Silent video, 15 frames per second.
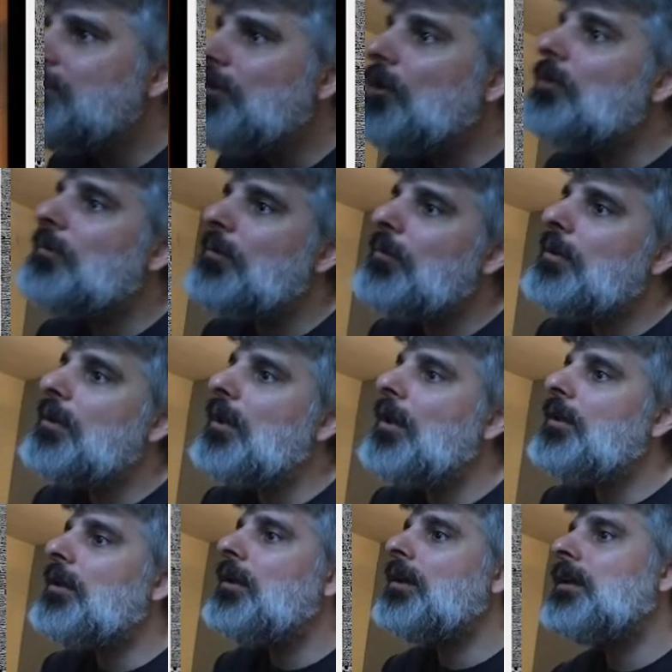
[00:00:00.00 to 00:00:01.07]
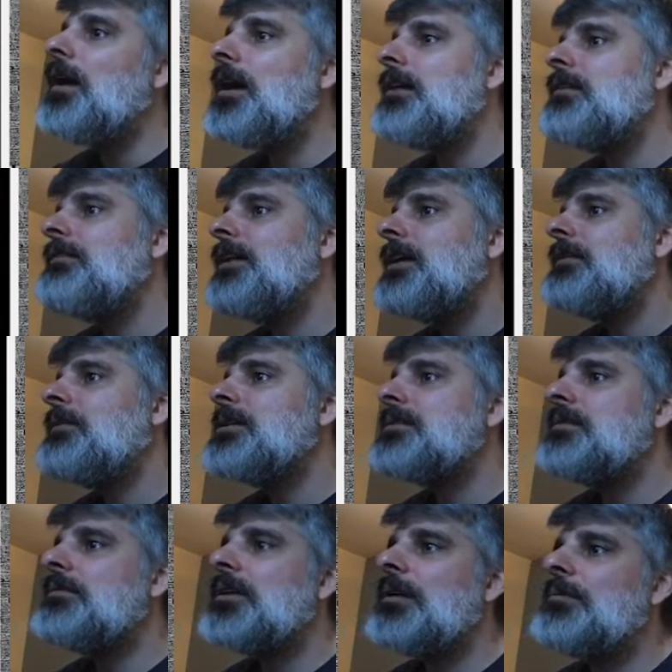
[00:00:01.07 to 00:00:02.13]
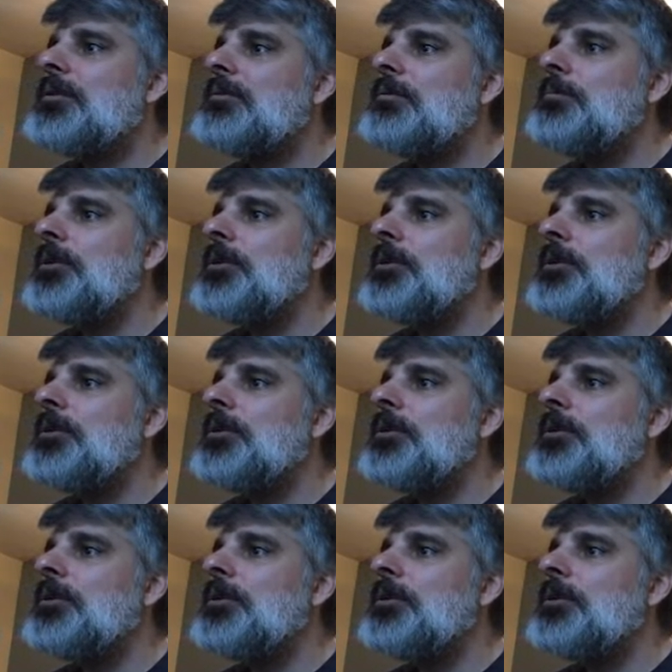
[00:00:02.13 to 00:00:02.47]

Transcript: Or on a higher evaluation, it went up